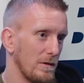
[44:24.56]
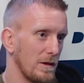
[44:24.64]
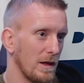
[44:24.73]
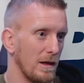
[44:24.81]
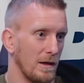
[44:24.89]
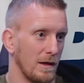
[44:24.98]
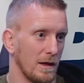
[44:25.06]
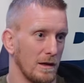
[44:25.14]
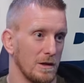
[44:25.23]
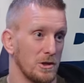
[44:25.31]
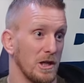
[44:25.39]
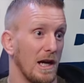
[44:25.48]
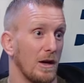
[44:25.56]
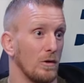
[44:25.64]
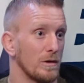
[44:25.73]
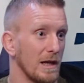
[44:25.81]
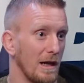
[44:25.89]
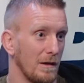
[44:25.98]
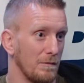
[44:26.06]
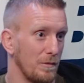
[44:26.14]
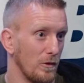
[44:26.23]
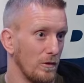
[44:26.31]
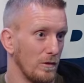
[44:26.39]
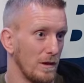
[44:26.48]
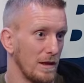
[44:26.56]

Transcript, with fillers: kind of like a shallow talent pool,